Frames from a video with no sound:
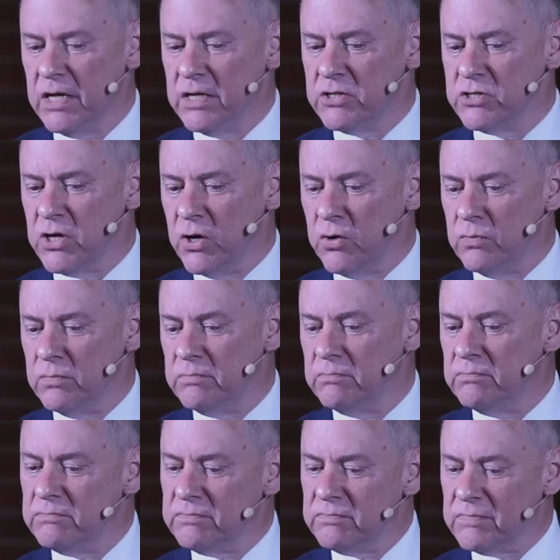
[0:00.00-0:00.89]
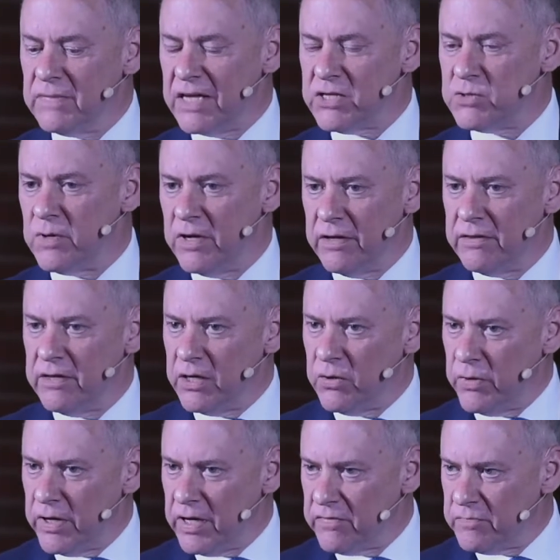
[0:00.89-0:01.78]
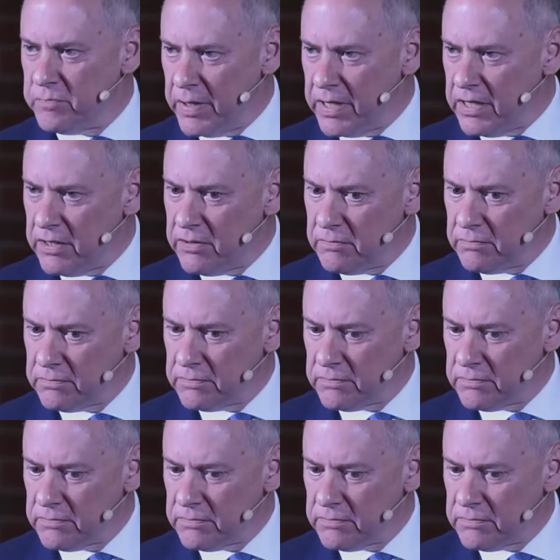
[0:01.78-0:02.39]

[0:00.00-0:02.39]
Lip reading: So that's where I think we have been.